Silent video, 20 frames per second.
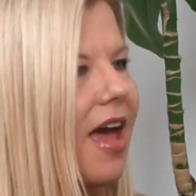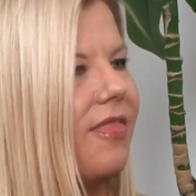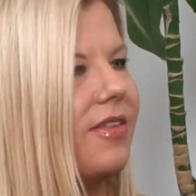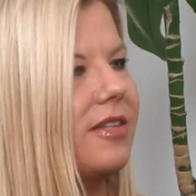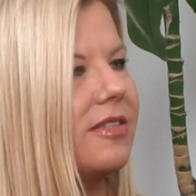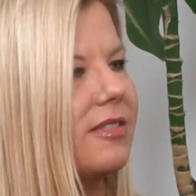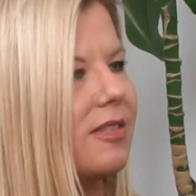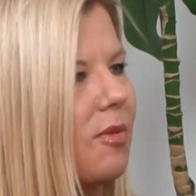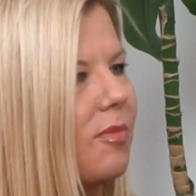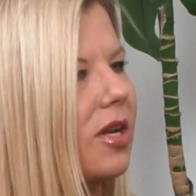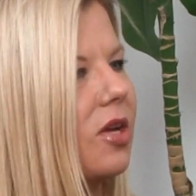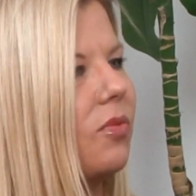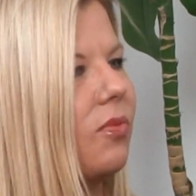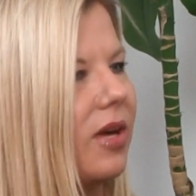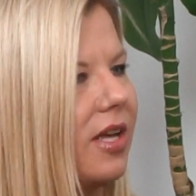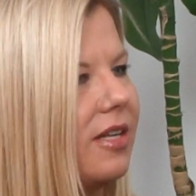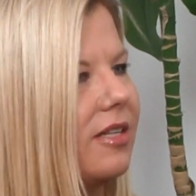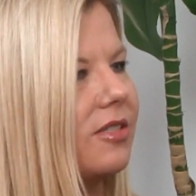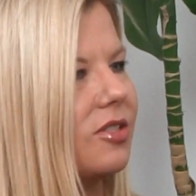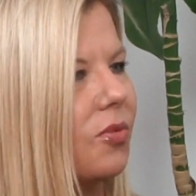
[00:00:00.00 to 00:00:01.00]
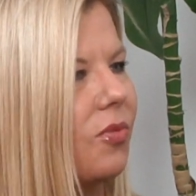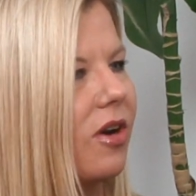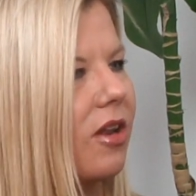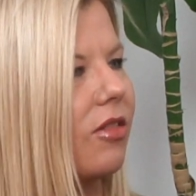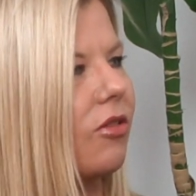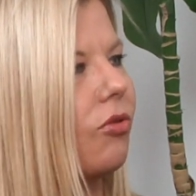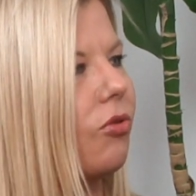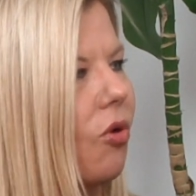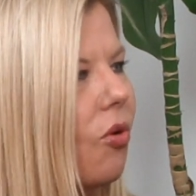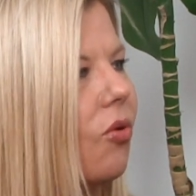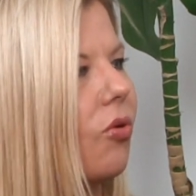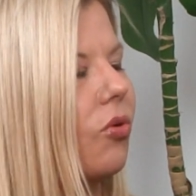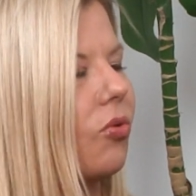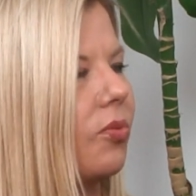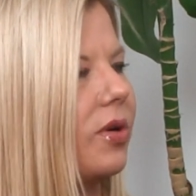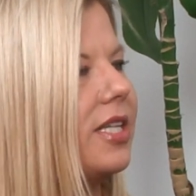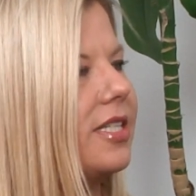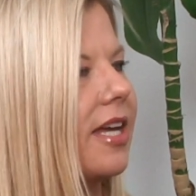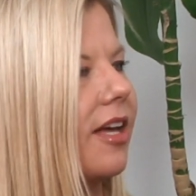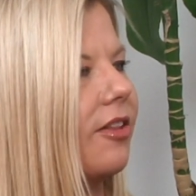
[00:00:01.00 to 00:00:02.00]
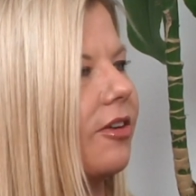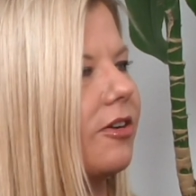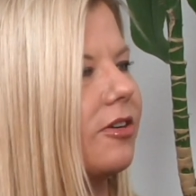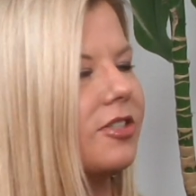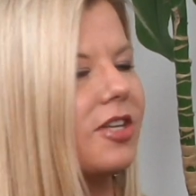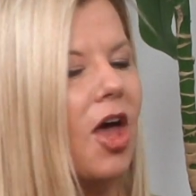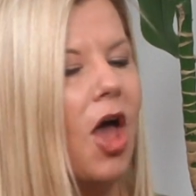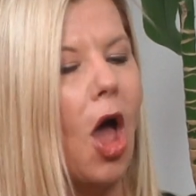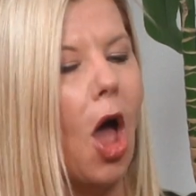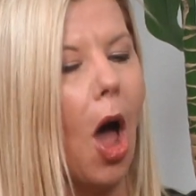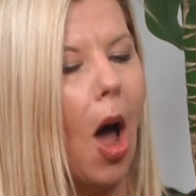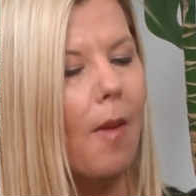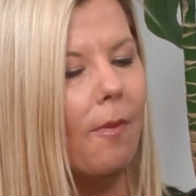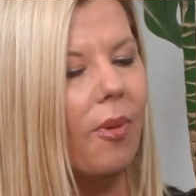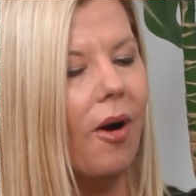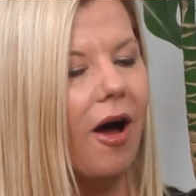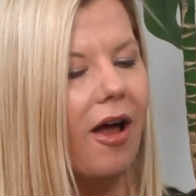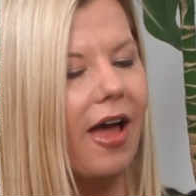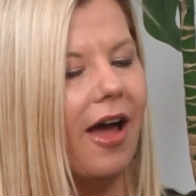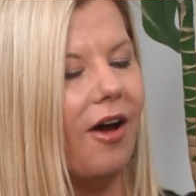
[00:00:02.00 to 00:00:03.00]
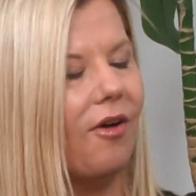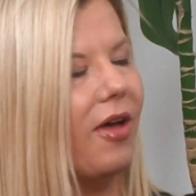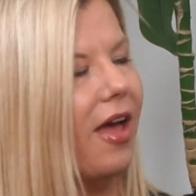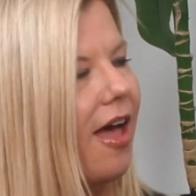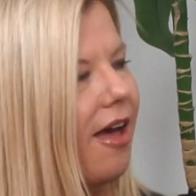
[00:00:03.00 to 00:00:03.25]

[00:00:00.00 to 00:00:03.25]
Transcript: and then somebody went into one of the local retailers and bought out